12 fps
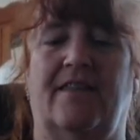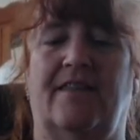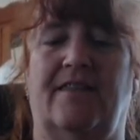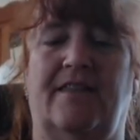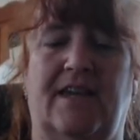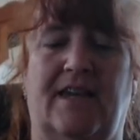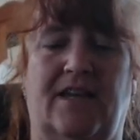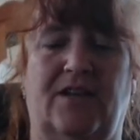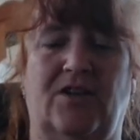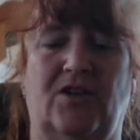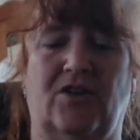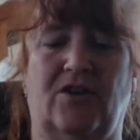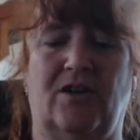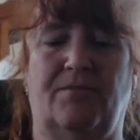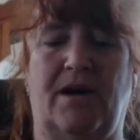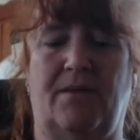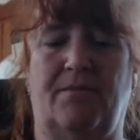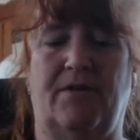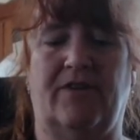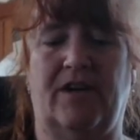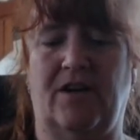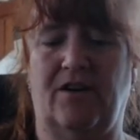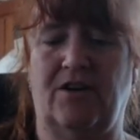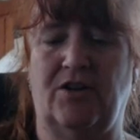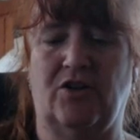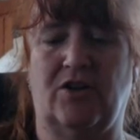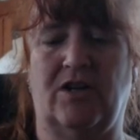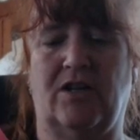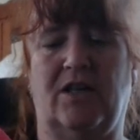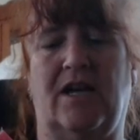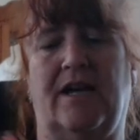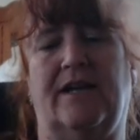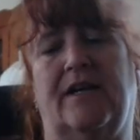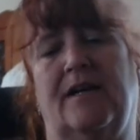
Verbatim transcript: Then you're going to pop over here and you're going to line